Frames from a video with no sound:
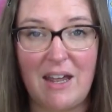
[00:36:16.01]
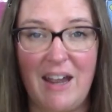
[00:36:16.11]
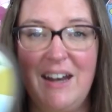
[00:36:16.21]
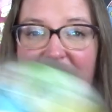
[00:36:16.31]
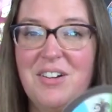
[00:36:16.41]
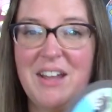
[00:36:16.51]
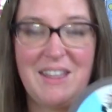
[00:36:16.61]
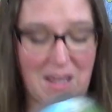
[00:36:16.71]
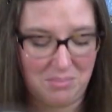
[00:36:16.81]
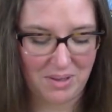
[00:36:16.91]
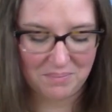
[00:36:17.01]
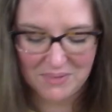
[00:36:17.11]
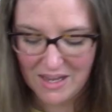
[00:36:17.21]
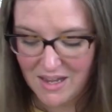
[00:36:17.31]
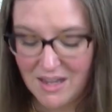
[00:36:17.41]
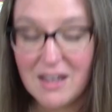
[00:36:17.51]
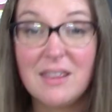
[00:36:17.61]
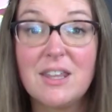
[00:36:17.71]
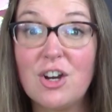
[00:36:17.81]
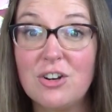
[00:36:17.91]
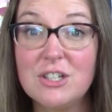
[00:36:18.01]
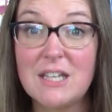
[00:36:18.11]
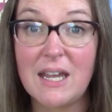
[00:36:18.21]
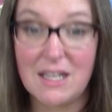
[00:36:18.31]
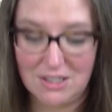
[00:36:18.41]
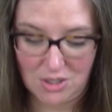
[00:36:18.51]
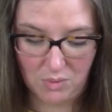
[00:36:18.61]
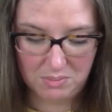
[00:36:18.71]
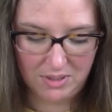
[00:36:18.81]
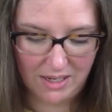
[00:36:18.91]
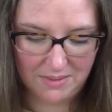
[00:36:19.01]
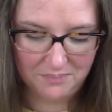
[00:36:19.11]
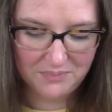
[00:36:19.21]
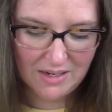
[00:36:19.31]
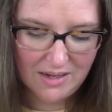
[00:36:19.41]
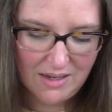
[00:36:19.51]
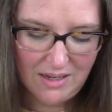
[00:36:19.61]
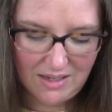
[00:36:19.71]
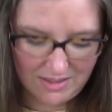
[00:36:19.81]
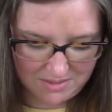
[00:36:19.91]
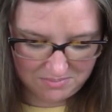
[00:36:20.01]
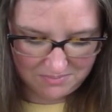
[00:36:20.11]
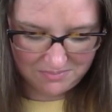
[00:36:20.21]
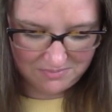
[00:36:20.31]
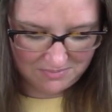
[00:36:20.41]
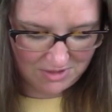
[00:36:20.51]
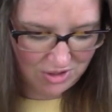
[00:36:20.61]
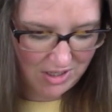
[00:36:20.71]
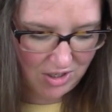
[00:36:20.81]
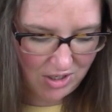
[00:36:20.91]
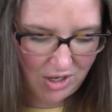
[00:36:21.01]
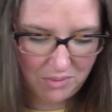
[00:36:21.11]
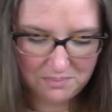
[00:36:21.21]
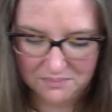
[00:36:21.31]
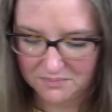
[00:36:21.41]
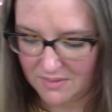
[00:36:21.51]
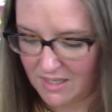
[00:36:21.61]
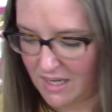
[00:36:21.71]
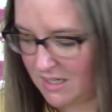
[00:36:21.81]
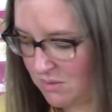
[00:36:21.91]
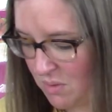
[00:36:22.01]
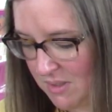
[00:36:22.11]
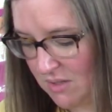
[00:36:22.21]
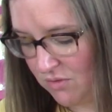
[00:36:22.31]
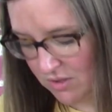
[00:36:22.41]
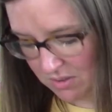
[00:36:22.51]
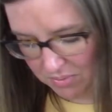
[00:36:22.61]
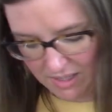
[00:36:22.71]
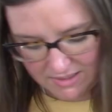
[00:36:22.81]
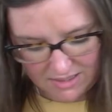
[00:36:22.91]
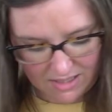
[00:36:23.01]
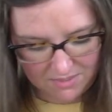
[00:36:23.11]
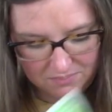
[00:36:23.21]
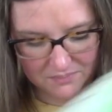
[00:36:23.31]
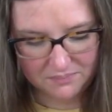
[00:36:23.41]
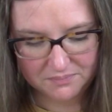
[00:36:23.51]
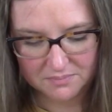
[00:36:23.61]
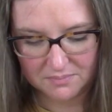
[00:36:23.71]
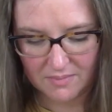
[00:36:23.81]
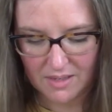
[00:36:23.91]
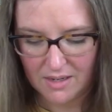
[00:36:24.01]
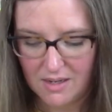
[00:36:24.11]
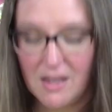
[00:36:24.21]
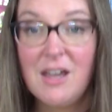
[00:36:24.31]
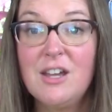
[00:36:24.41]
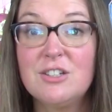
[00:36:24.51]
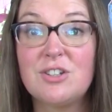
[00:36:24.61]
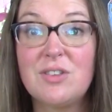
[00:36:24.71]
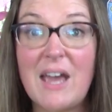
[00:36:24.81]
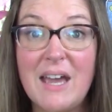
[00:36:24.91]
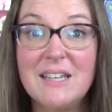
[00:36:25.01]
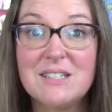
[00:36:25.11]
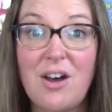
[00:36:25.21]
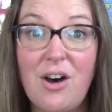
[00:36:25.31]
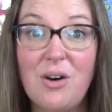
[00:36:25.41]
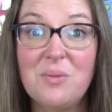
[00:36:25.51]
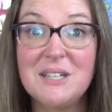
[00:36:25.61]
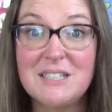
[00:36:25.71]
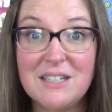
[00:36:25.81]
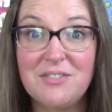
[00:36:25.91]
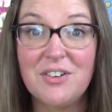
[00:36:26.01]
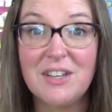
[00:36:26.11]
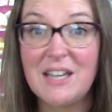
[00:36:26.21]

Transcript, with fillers: I don't like that, but the girls like it, so we play it. Um, so there you go. That is what we did for surprise time. So that is all we did for the